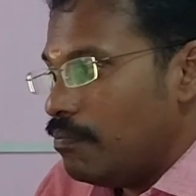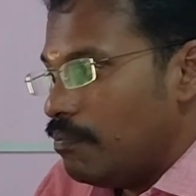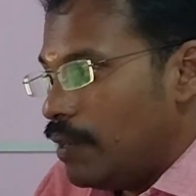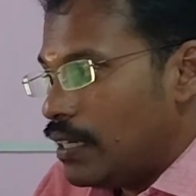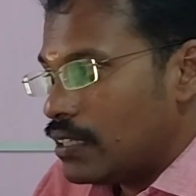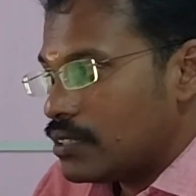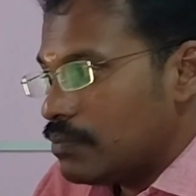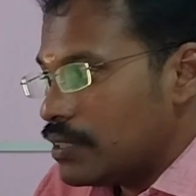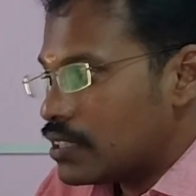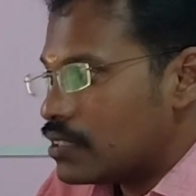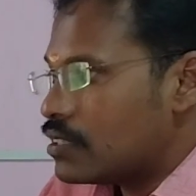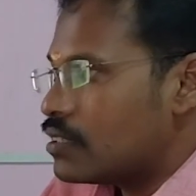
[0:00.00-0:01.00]
belt is
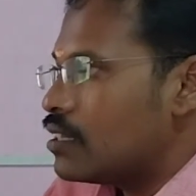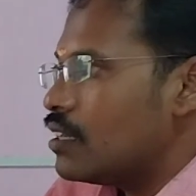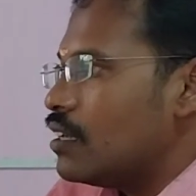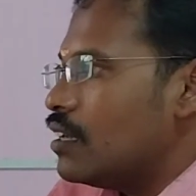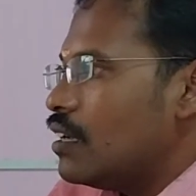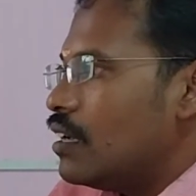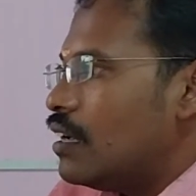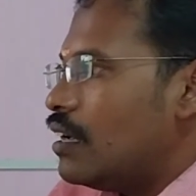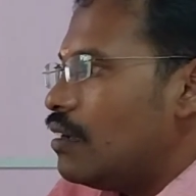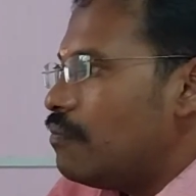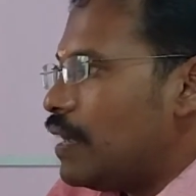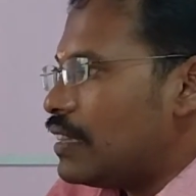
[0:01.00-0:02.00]
best.
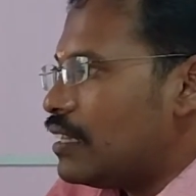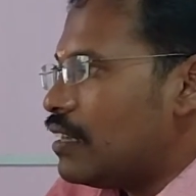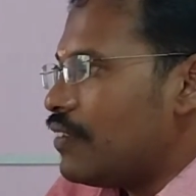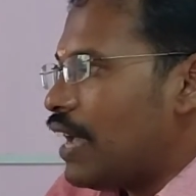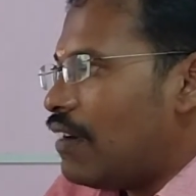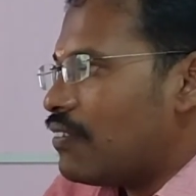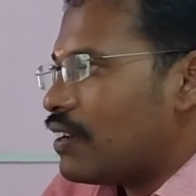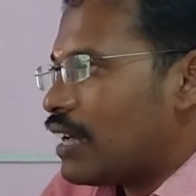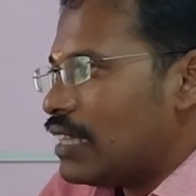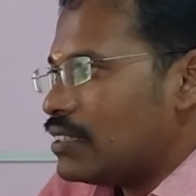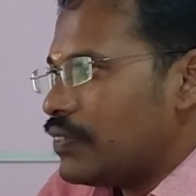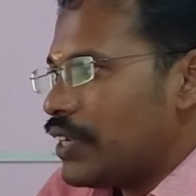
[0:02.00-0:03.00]
Leather, we have
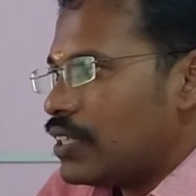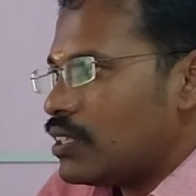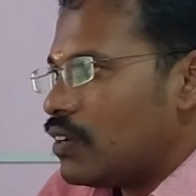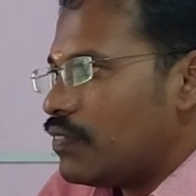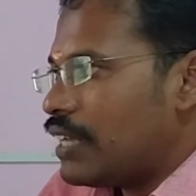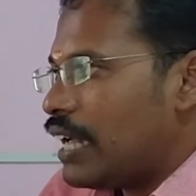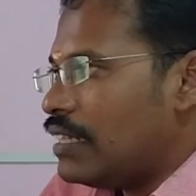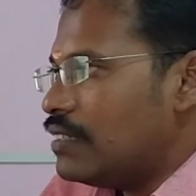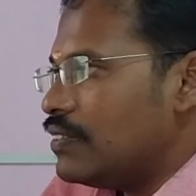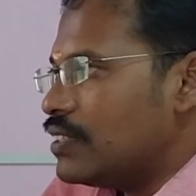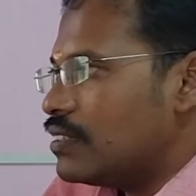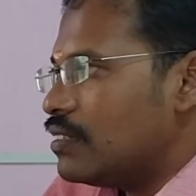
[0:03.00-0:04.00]
classification of tanned
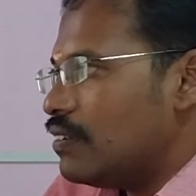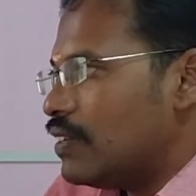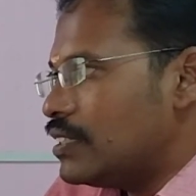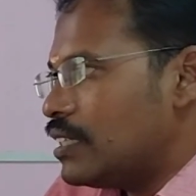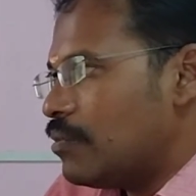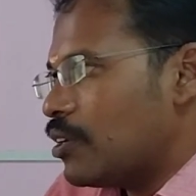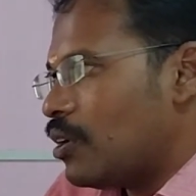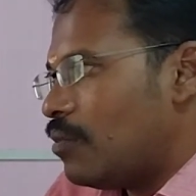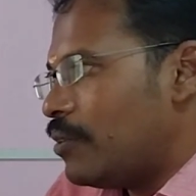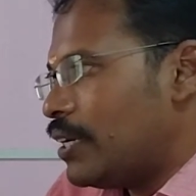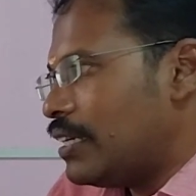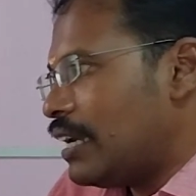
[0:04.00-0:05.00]
with vegetable component,